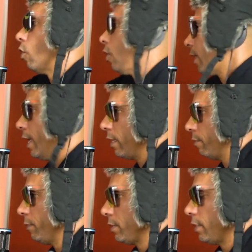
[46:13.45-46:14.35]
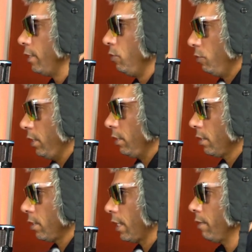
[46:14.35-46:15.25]
all the elements that you need.
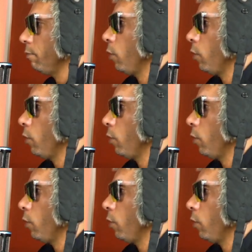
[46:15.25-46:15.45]
Oh, like yeah.